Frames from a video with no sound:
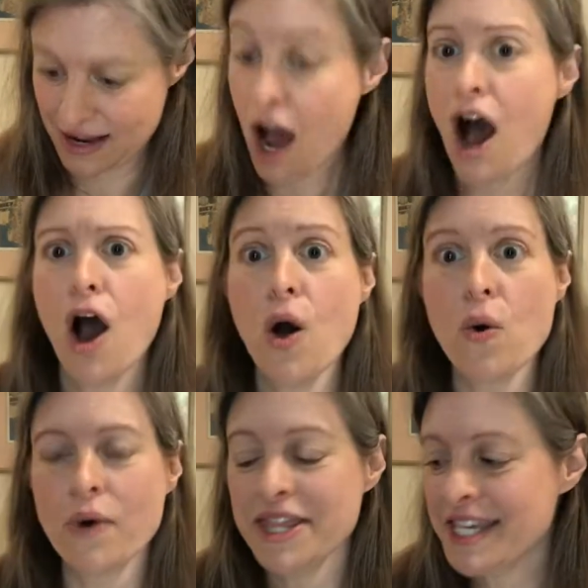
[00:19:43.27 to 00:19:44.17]

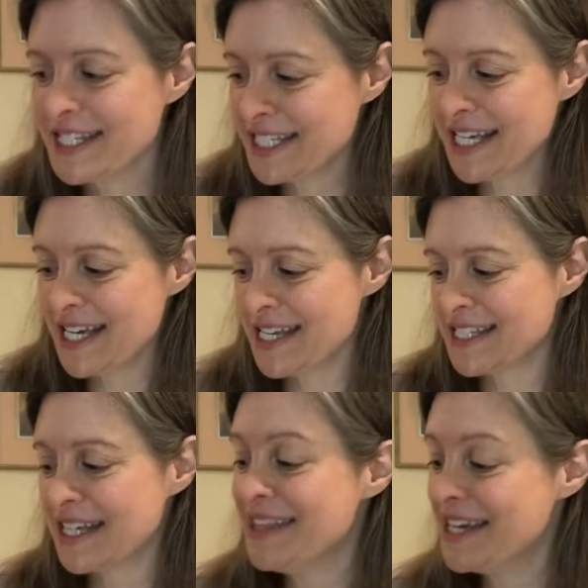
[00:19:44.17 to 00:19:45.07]
Oh, this
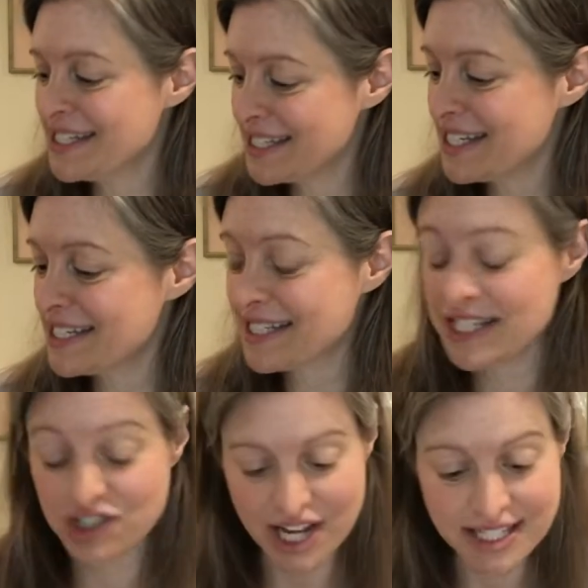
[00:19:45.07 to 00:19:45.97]
is the
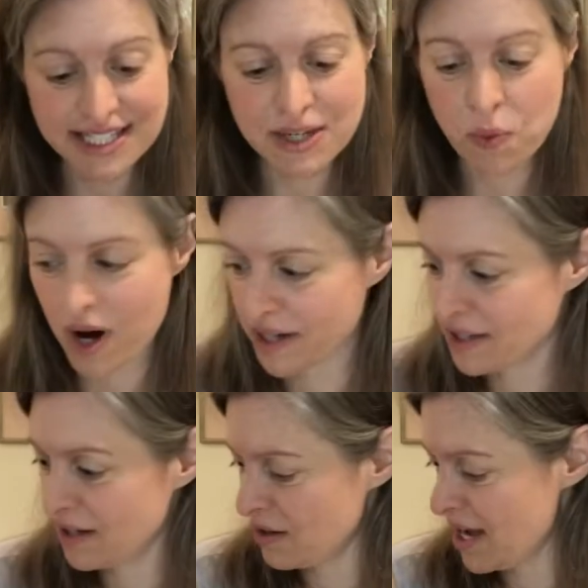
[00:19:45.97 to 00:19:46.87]
Jessie
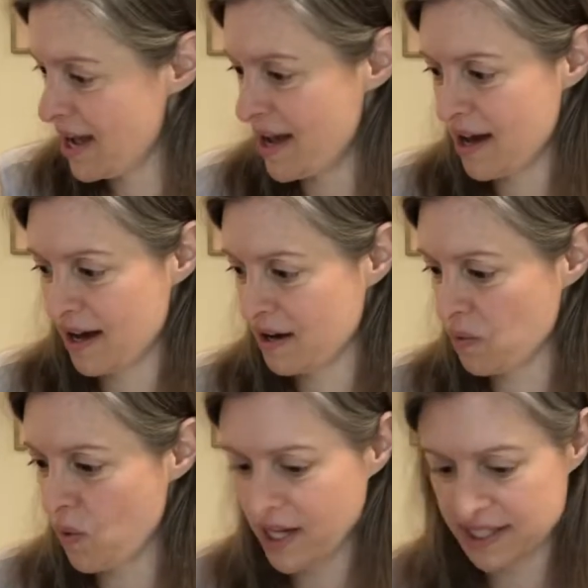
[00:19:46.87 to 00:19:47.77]

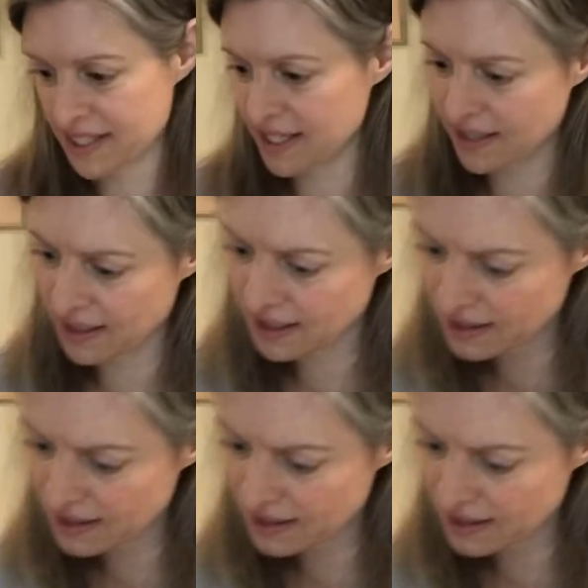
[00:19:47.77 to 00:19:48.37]
Watson